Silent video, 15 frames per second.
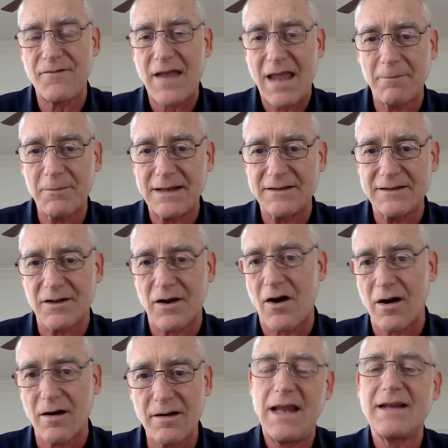families
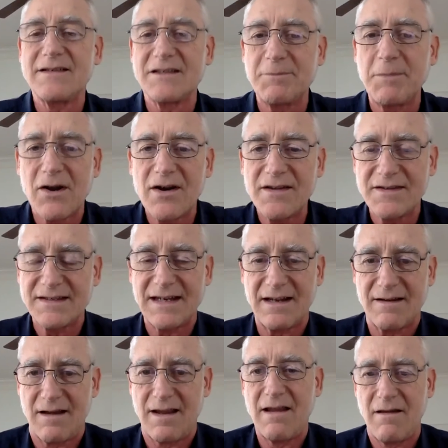are
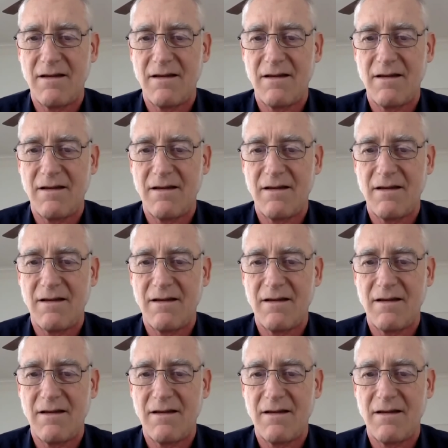experiencing,